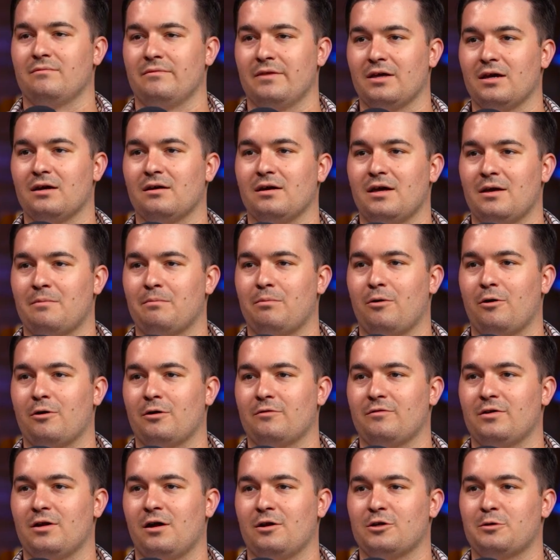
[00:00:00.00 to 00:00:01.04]
Yeah, and part
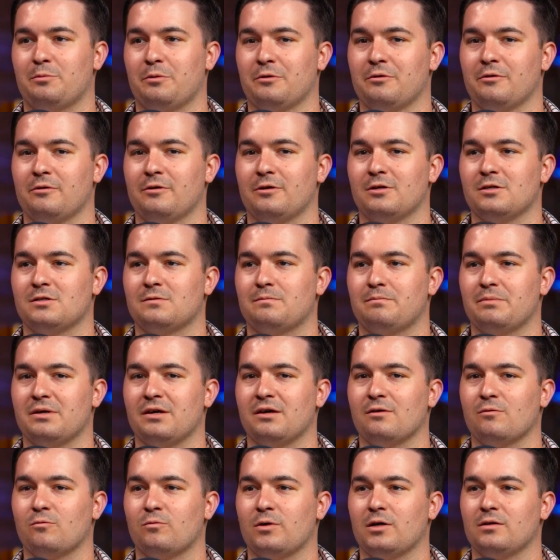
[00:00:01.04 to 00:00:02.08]
of an entrepreneur is
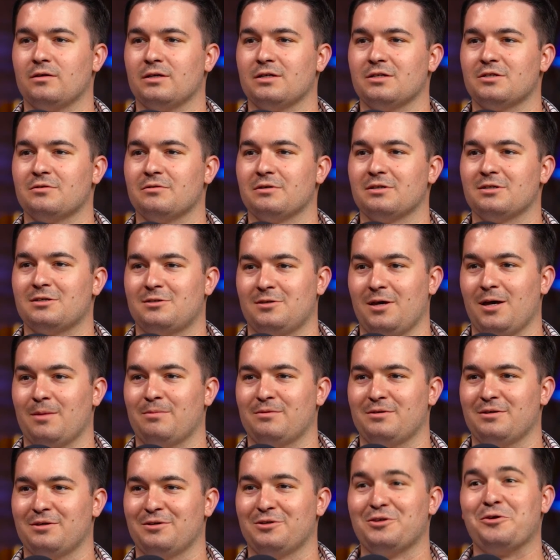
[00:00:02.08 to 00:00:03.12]
being willing to
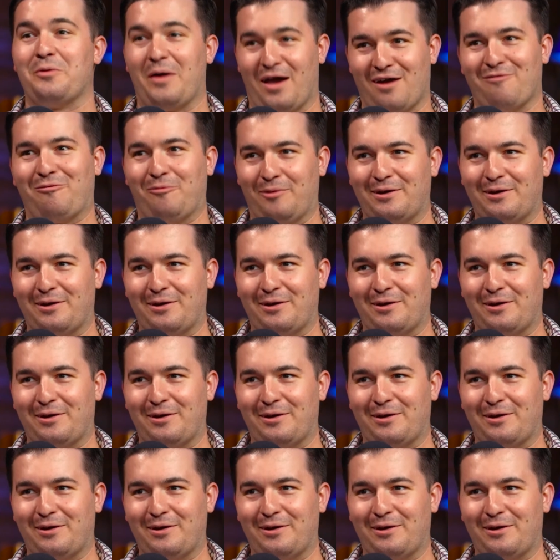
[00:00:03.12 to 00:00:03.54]
accept you have